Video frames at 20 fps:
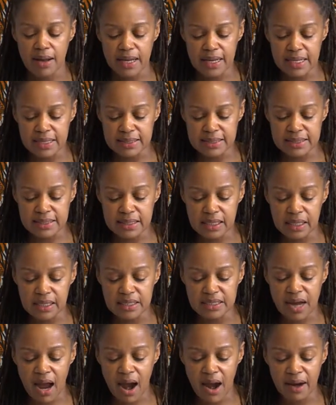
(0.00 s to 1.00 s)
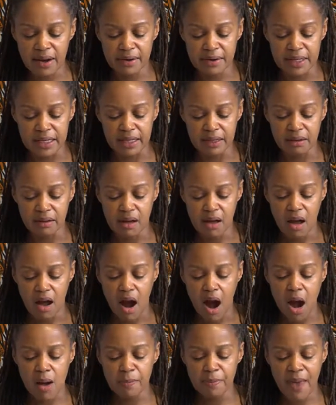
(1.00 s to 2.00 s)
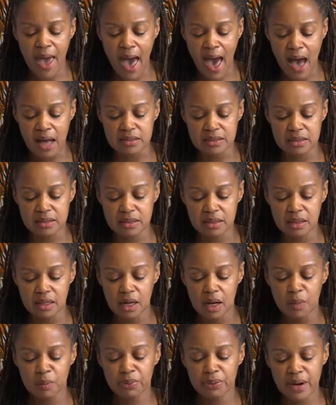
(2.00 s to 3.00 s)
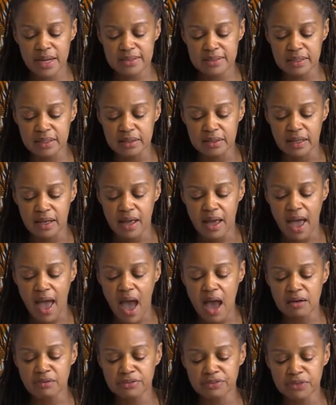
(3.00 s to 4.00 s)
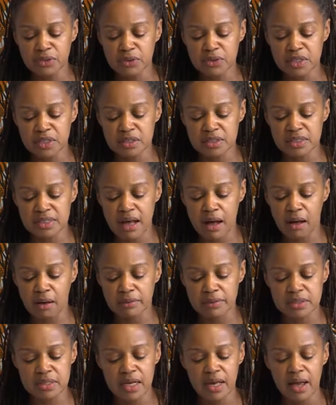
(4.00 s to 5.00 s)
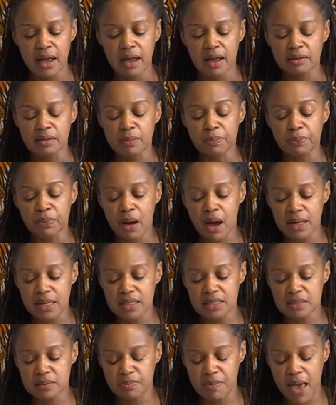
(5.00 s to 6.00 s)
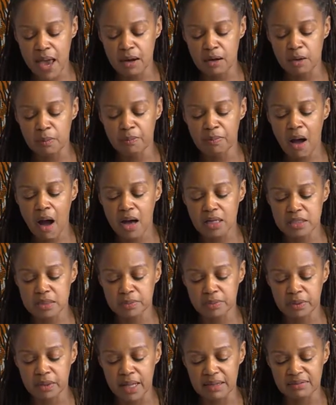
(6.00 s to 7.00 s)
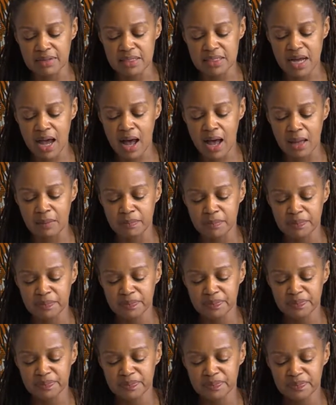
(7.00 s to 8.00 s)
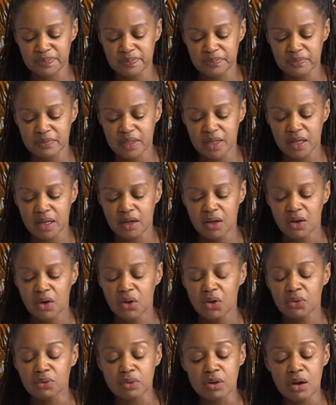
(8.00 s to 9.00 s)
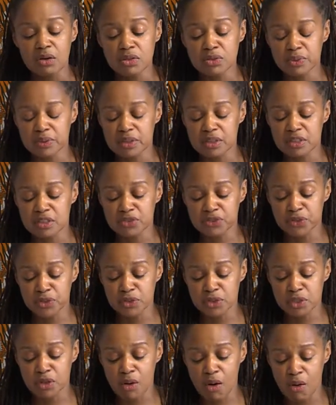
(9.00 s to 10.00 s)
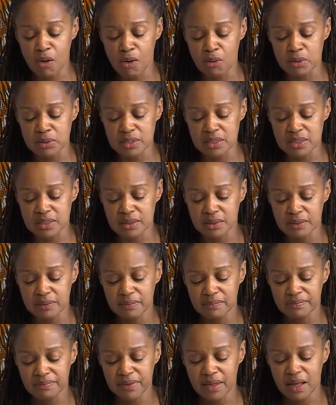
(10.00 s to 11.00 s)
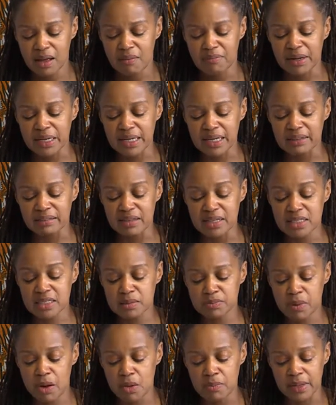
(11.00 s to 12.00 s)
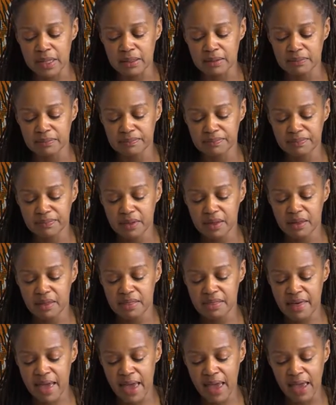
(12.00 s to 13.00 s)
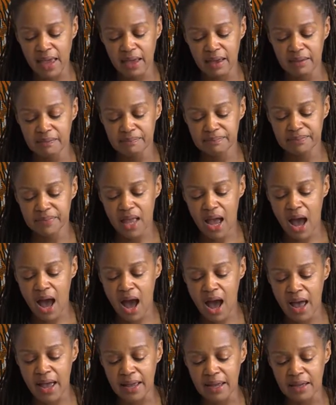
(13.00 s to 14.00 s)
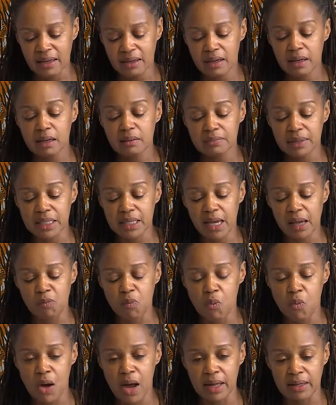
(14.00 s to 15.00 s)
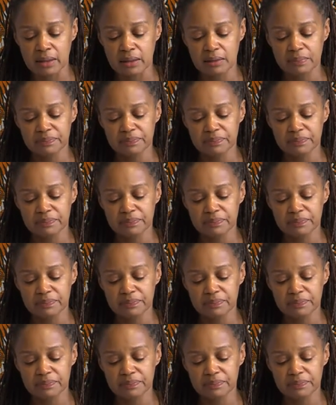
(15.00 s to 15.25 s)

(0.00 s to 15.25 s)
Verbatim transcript: its entirety, our past, present, and future selves in the broadest manner possible at the time. Who knows what this future holds? But in this moment, I became one,